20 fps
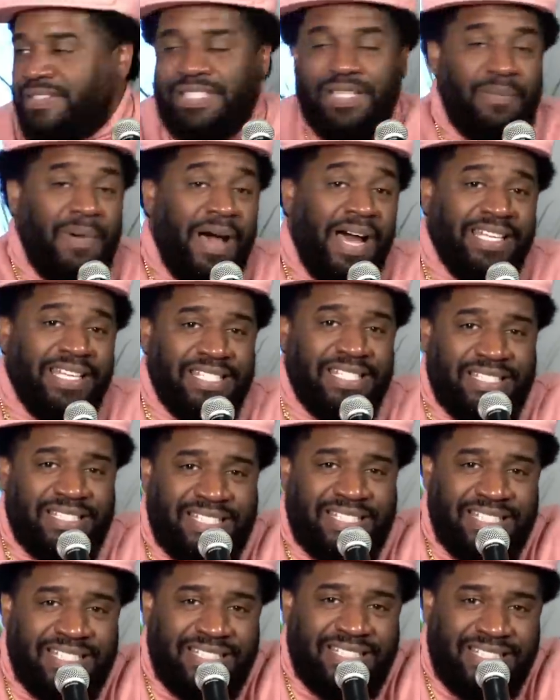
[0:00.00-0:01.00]
Mm-hmm. If somebody
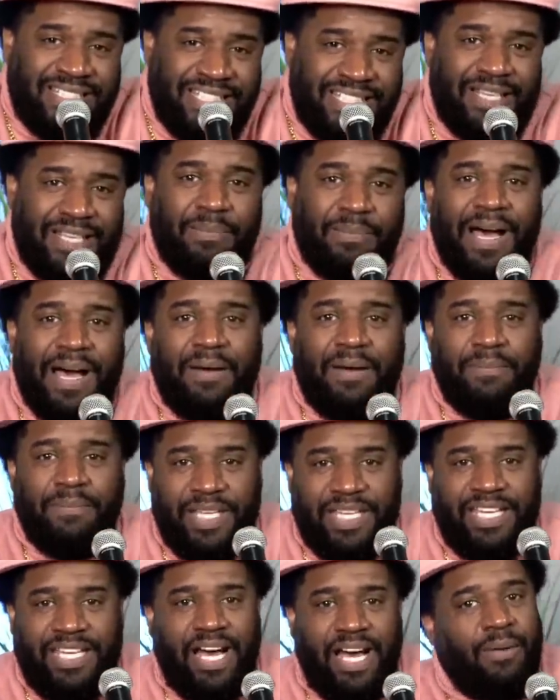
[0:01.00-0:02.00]
is sincere
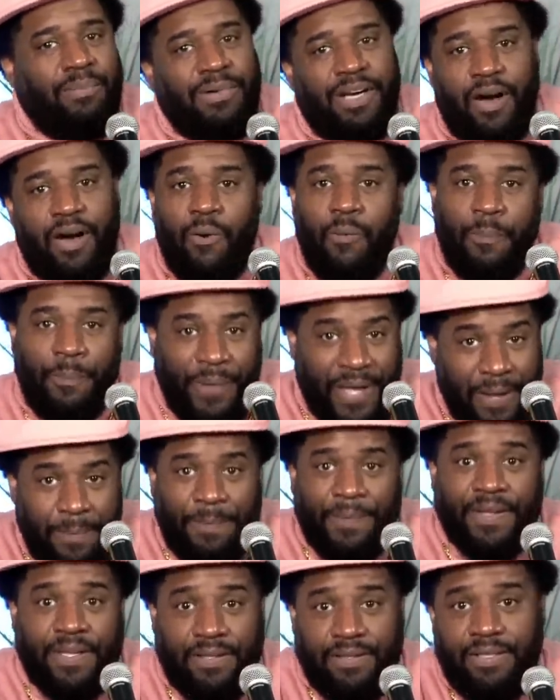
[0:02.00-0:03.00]
by me, I'm gonna
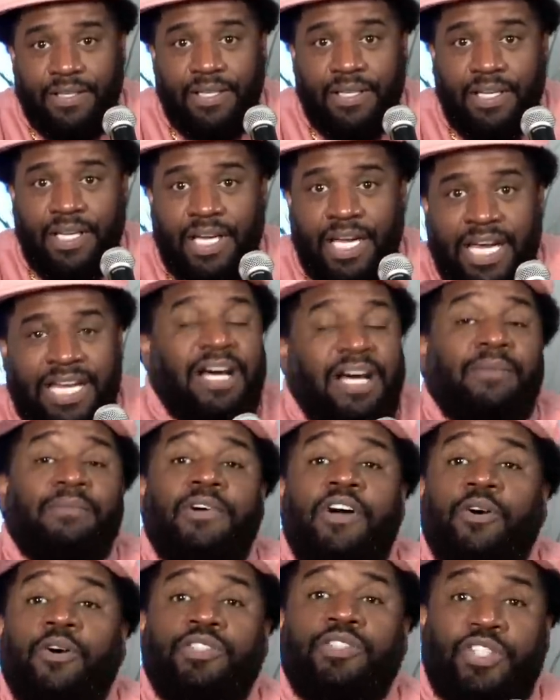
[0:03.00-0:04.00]
peep it and
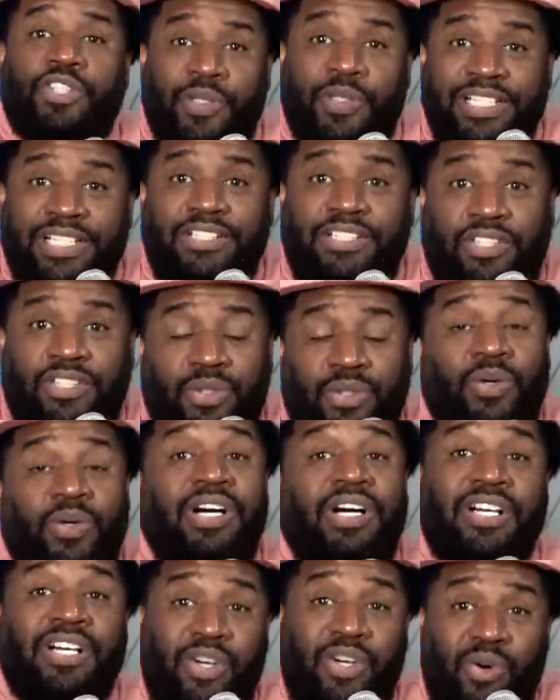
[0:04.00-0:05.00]
I'm going to treat
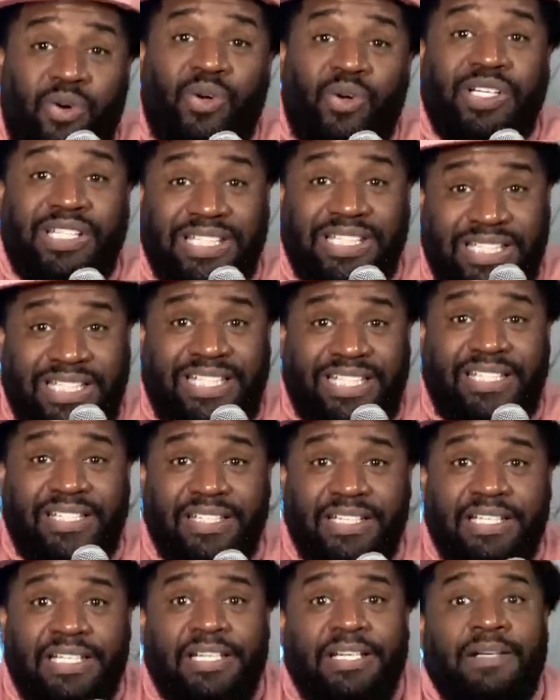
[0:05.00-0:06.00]
you
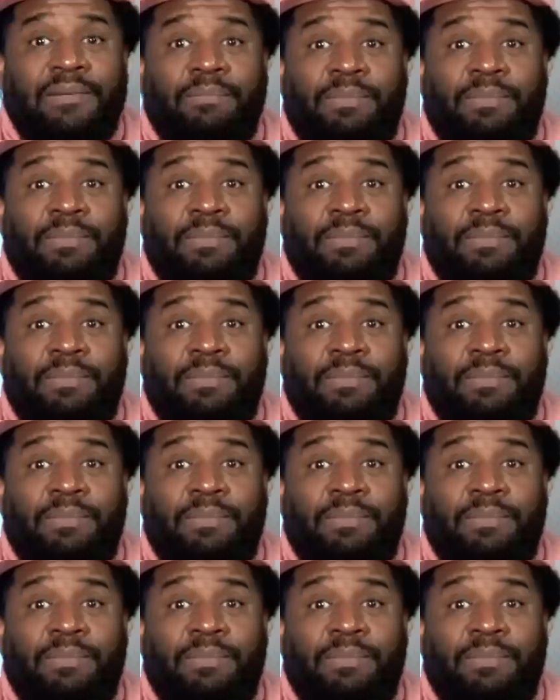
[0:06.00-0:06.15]
accordingly.